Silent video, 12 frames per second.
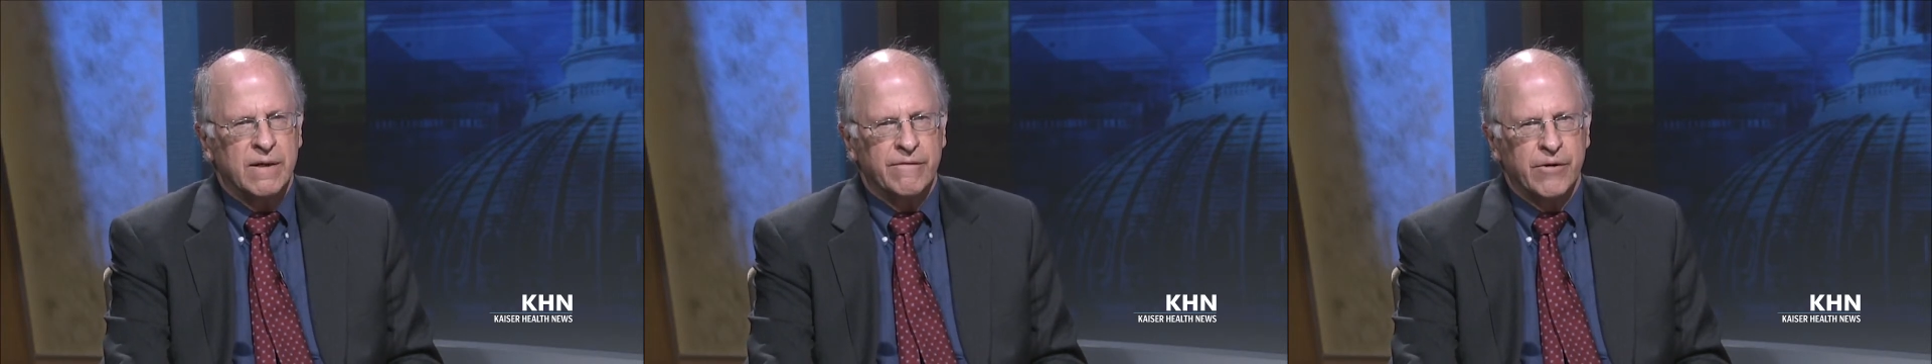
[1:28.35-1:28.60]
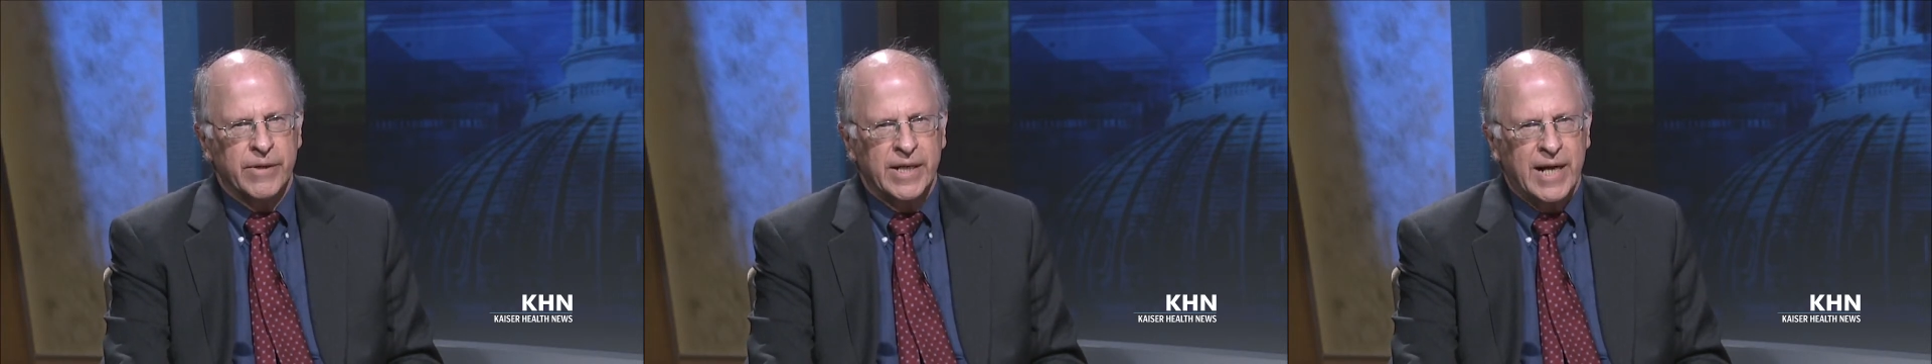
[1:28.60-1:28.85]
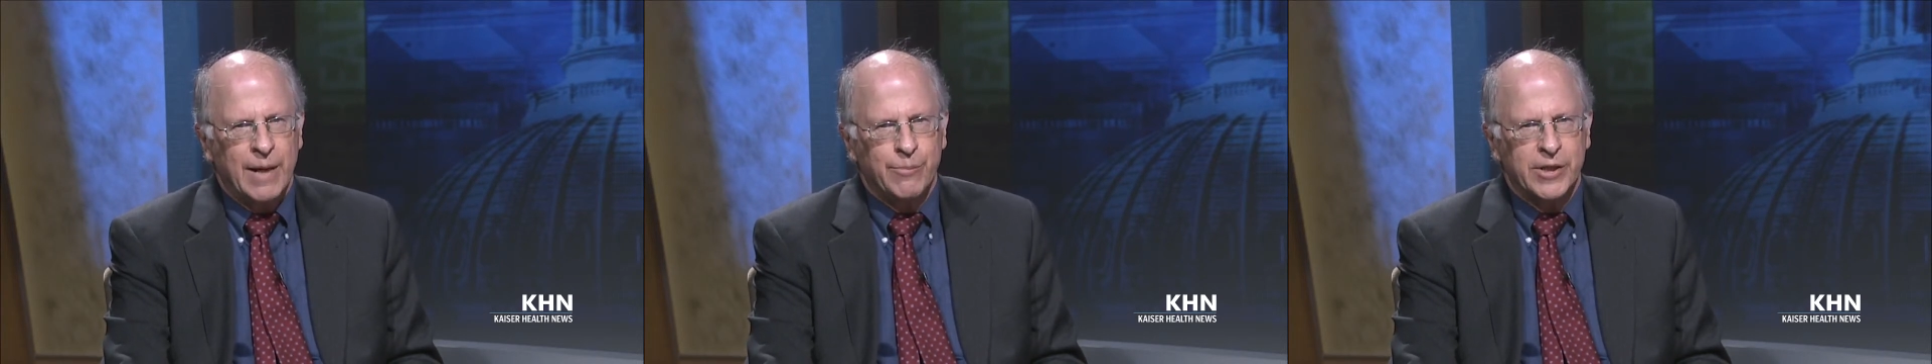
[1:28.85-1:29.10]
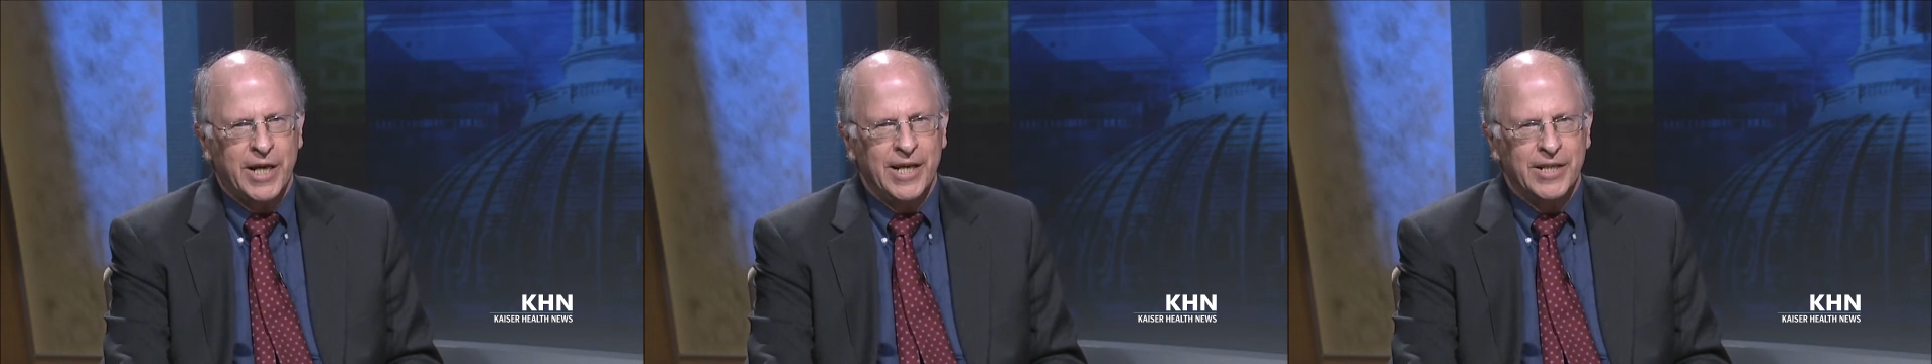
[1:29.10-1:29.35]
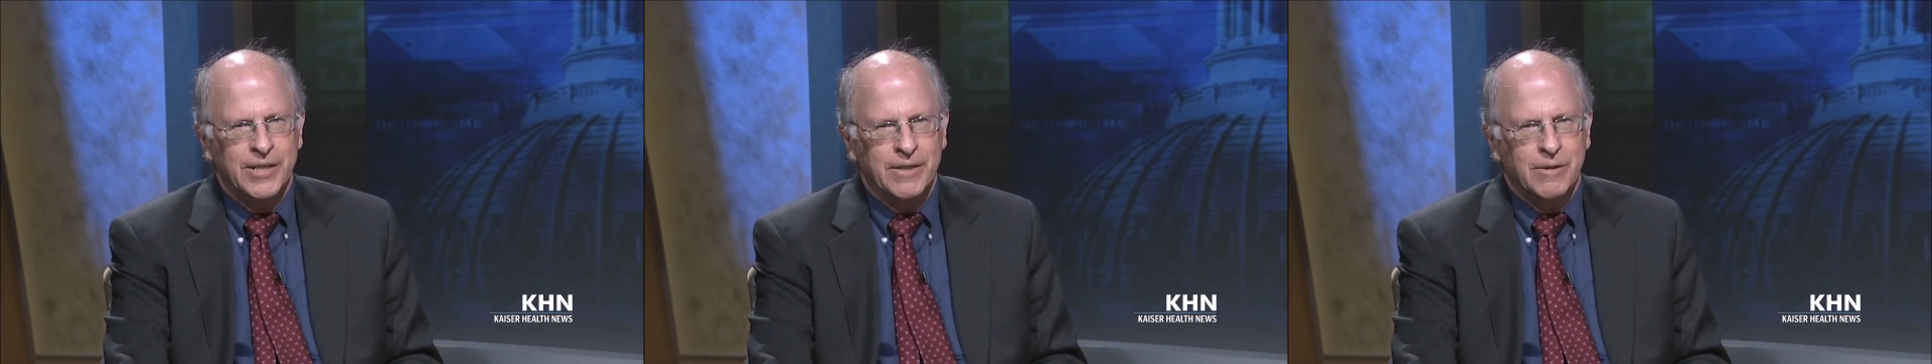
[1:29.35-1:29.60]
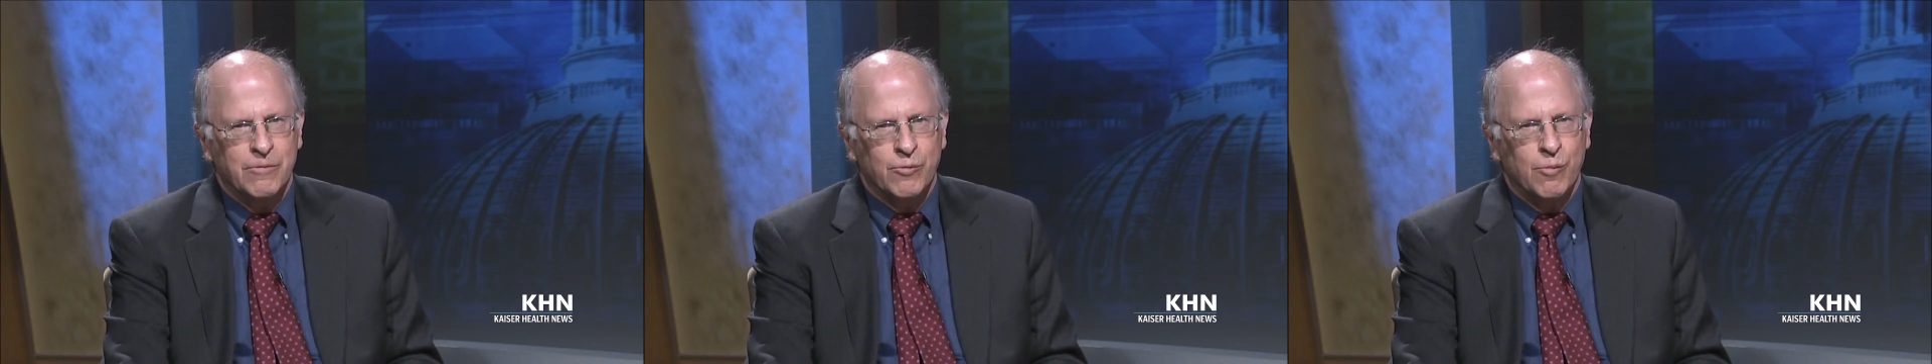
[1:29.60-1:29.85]
a very
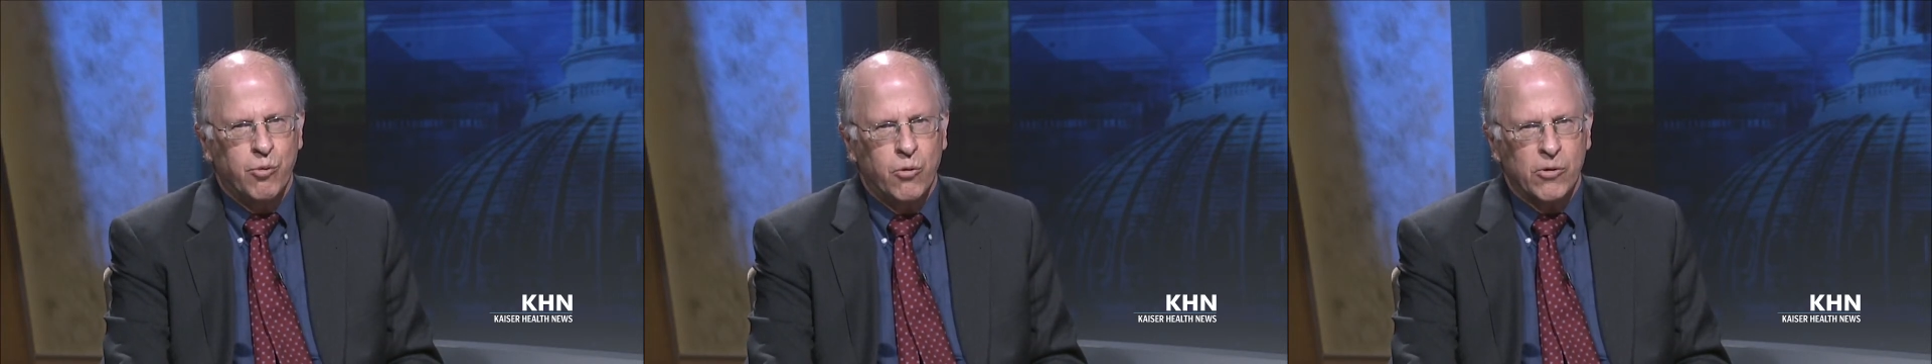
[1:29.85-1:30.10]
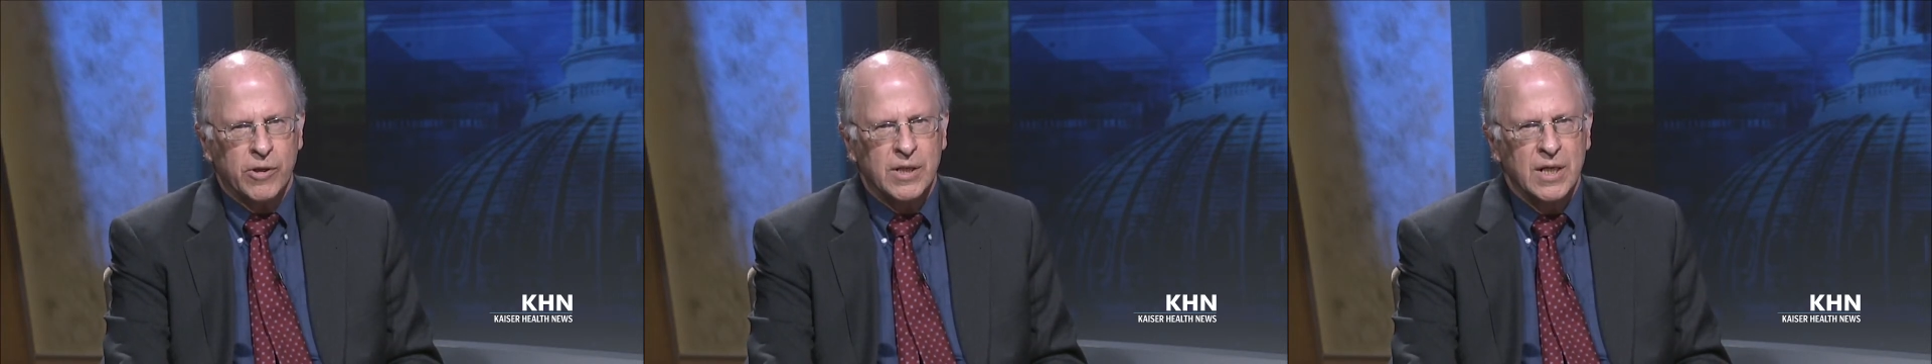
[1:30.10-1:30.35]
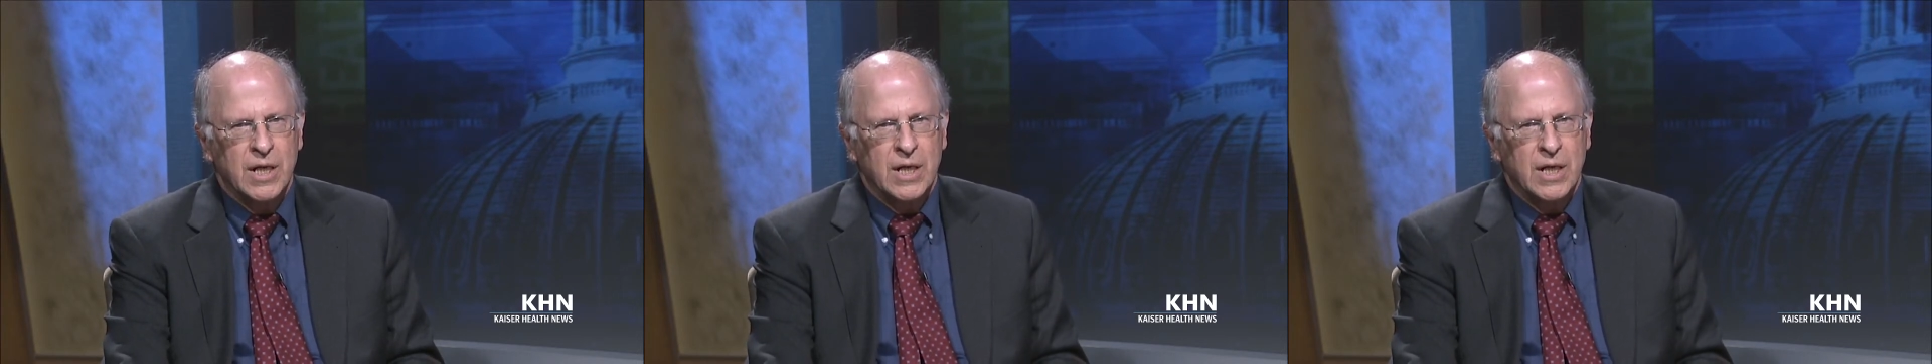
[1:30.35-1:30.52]
complicated report,